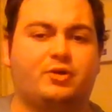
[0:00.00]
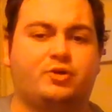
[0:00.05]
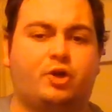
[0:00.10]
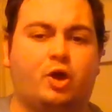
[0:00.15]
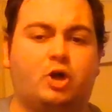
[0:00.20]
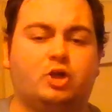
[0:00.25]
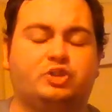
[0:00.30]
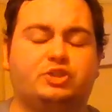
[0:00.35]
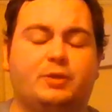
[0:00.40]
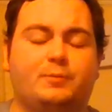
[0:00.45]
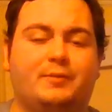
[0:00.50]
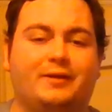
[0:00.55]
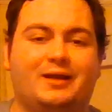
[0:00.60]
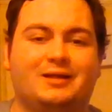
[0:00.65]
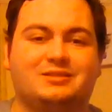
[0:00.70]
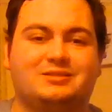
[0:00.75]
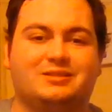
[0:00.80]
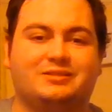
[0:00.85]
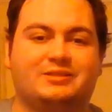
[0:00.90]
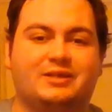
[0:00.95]
coach up
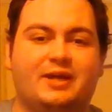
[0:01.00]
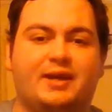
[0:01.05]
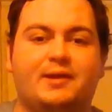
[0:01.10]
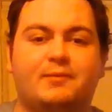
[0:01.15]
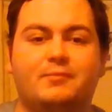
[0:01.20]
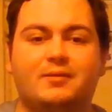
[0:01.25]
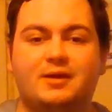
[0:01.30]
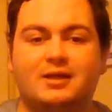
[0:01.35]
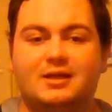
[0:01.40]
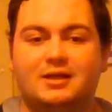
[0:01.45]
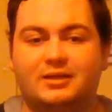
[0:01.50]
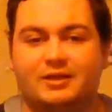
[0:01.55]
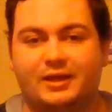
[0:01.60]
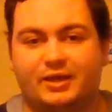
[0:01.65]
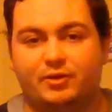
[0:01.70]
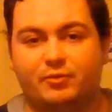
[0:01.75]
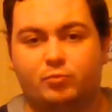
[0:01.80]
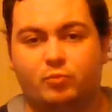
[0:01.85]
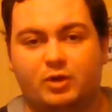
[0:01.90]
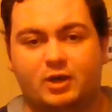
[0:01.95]
against the team that
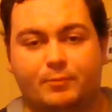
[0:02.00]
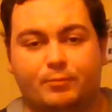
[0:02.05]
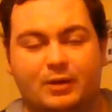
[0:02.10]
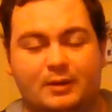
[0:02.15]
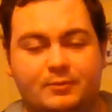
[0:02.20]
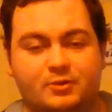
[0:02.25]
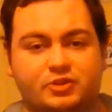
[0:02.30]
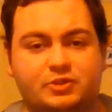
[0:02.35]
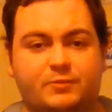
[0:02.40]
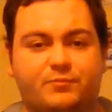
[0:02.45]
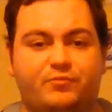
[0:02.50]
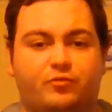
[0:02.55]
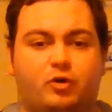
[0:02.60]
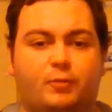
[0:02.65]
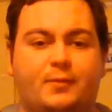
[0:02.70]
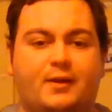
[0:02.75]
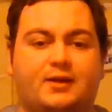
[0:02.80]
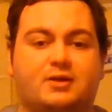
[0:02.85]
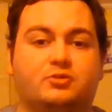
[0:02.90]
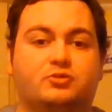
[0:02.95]
he won a premiership
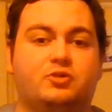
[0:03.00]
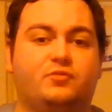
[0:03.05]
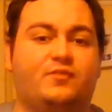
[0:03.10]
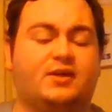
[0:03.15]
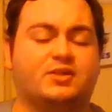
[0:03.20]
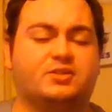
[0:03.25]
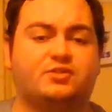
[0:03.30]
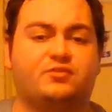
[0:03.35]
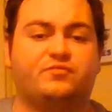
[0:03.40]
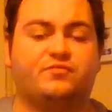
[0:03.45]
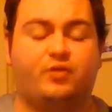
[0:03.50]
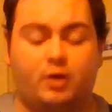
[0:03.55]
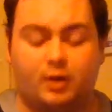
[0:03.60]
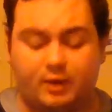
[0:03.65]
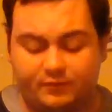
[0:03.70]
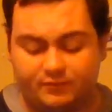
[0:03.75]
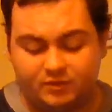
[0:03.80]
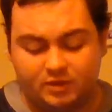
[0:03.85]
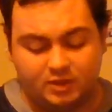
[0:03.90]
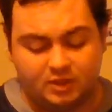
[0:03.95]
for back in
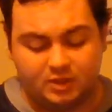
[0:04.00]
2005.